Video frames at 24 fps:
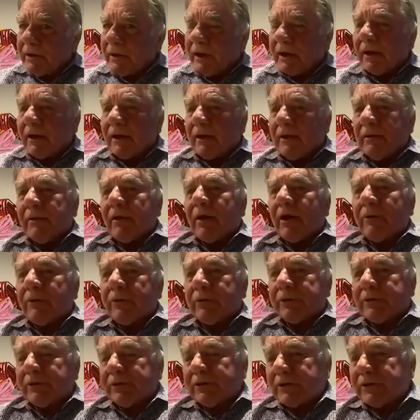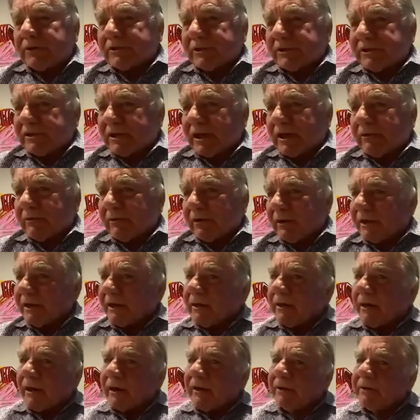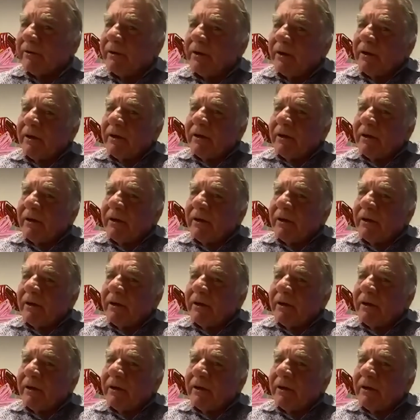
I wouldn't use it generally. And